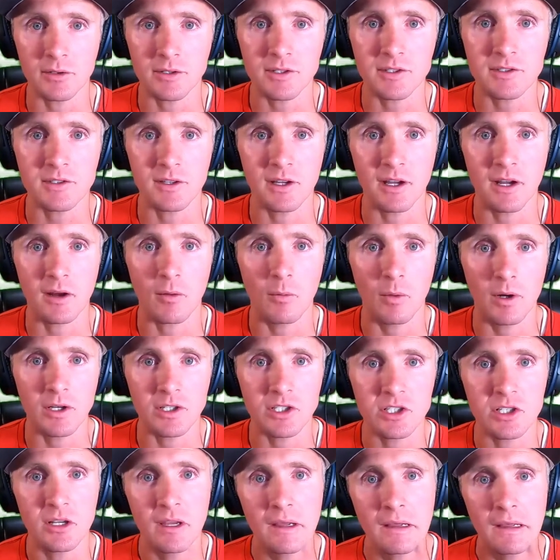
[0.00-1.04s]
stick,
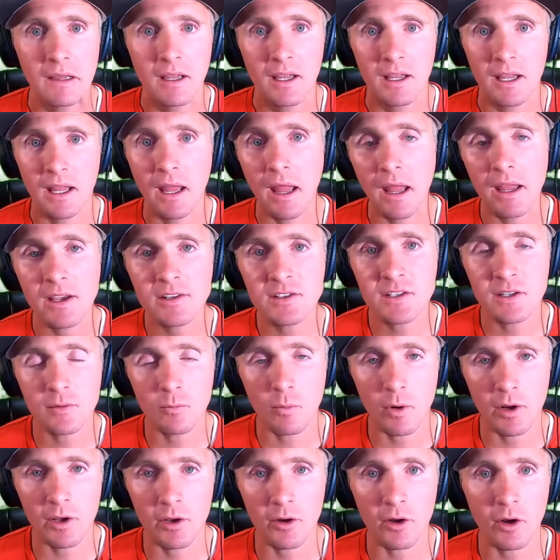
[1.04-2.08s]
which isn't
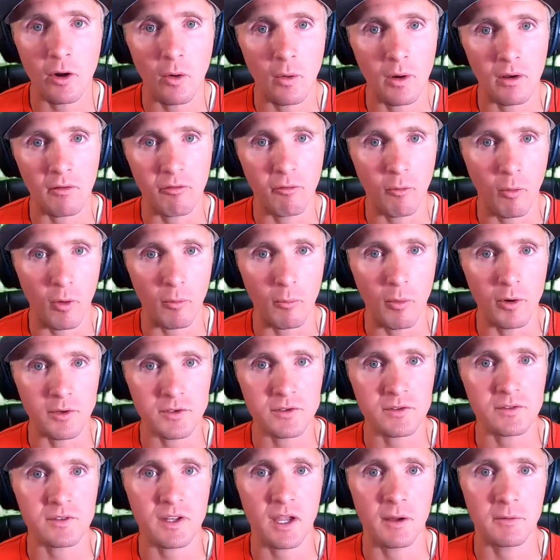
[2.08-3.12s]
what you're going for
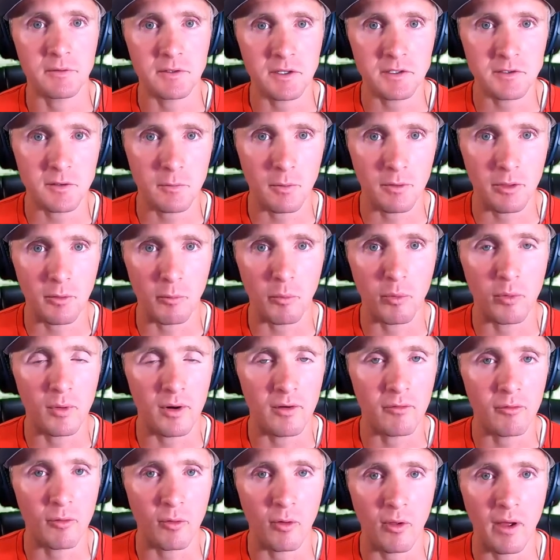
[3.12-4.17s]
most of the time, especially with a
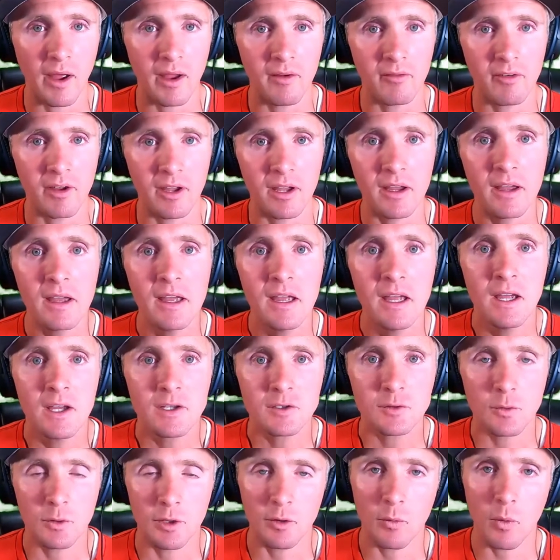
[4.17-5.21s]
peripheral IV.
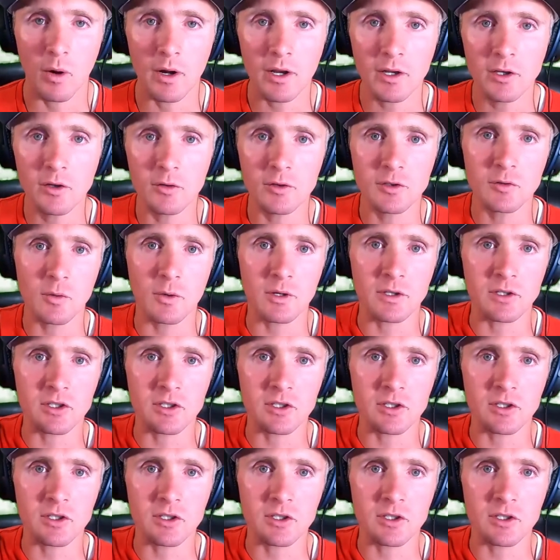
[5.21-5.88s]
So what you want to do is you want to